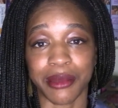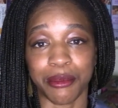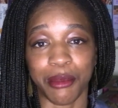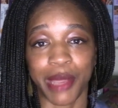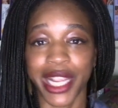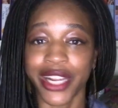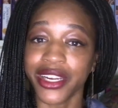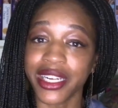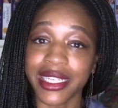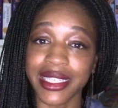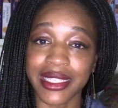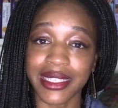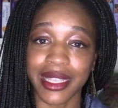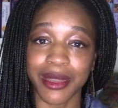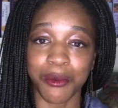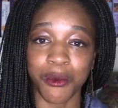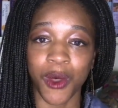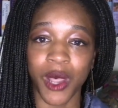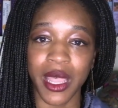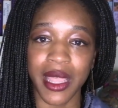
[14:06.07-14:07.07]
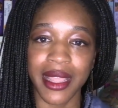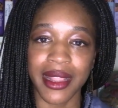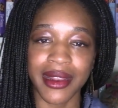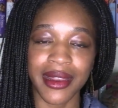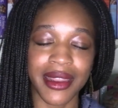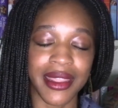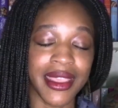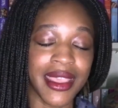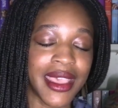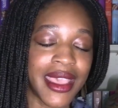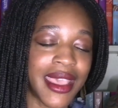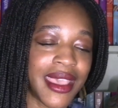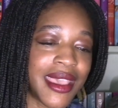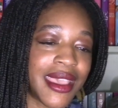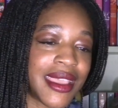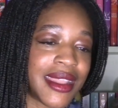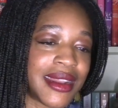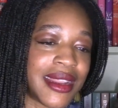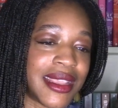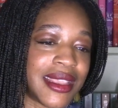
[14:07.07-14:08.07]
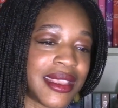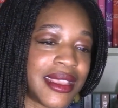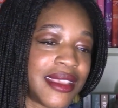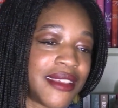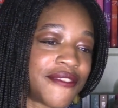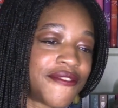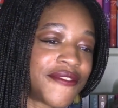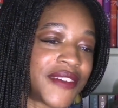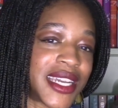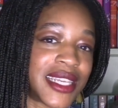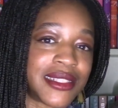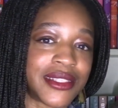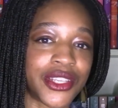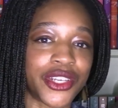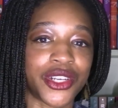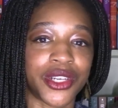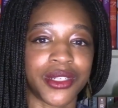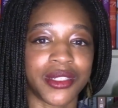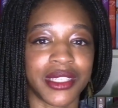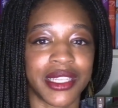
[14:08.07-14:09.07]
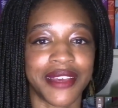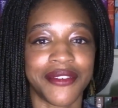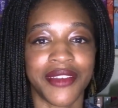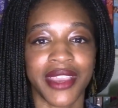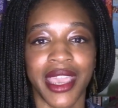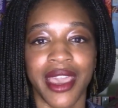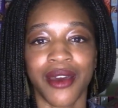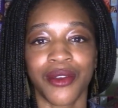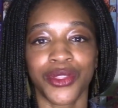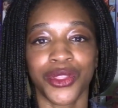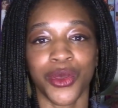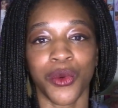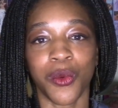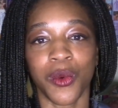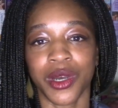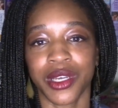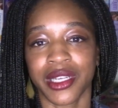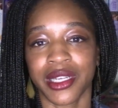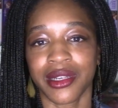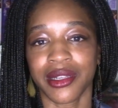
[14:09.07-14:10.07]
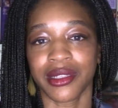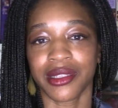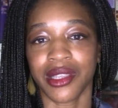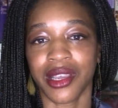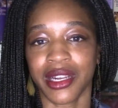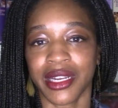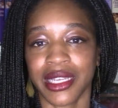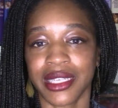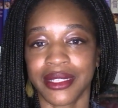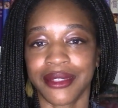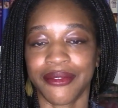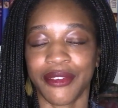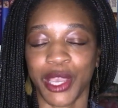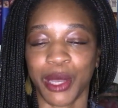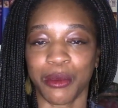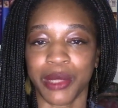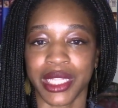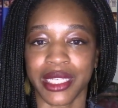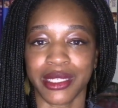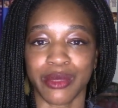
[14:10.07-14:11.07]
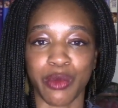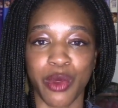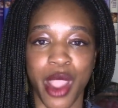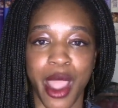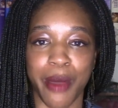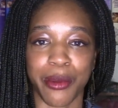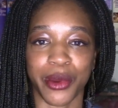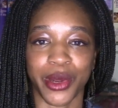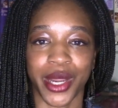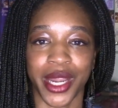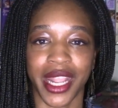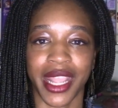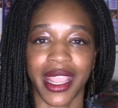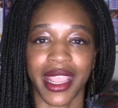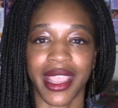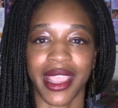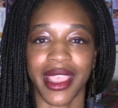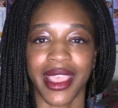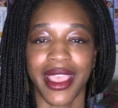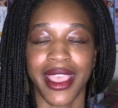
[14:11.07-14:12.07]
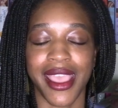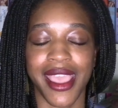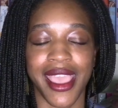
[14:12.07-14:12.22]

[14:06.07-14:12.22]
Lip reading: to marry someone, and he finds her living out in the woods on his family's property.